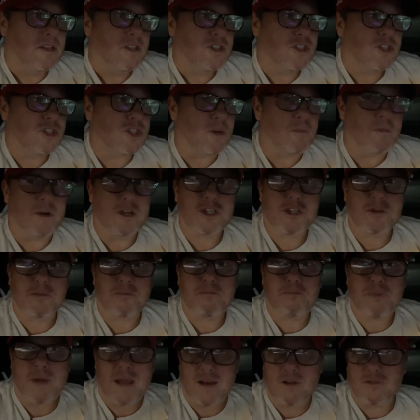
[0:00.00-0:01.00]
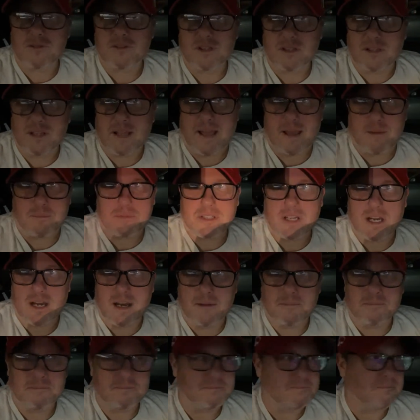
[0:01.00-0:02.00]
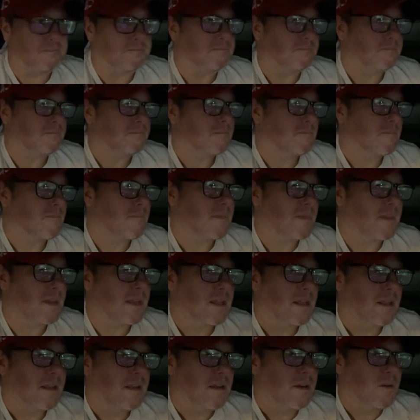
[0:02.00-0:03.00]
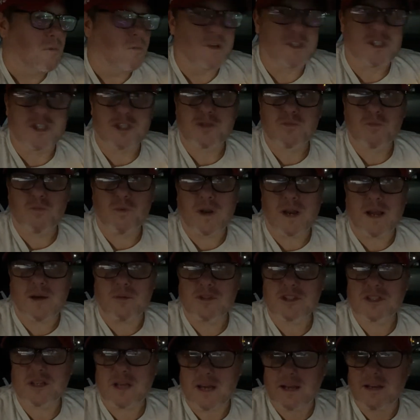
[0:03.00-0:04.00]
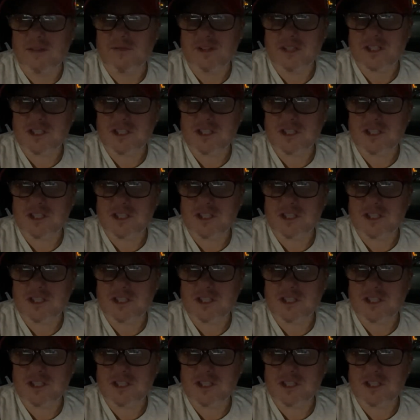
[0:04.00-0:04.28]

so much about the laptop, which is what I was kind of